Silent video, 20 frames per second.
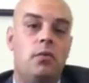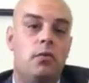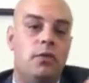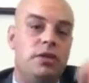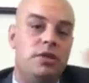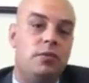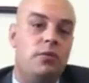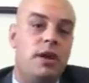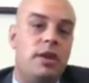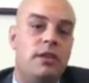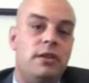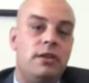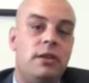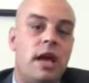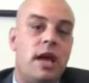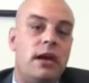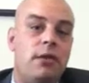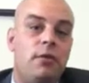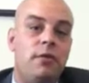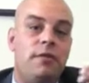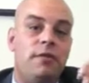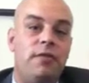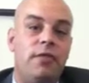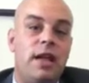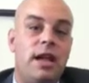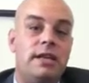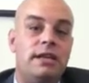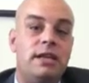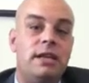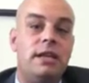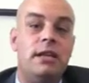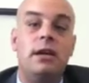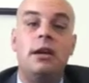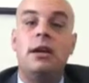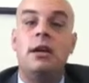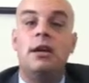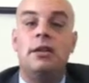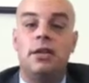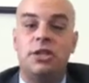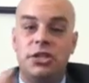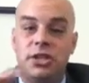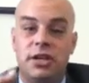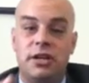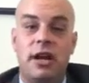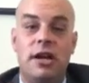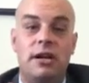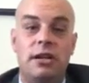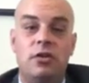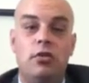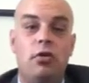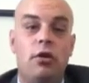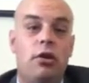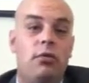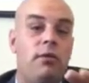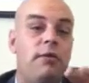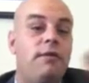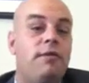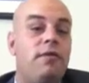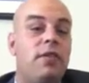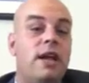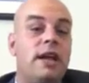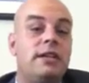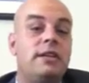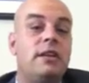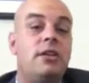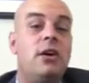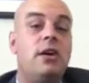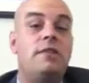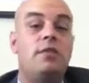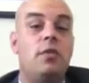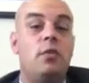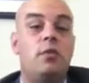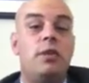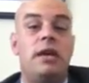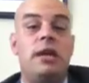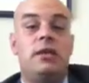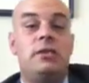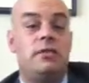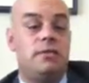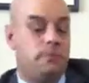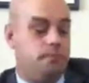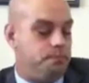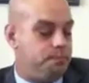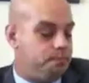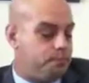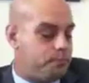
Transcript: which way the light reflected, the Shekinah glory reflected off the wings.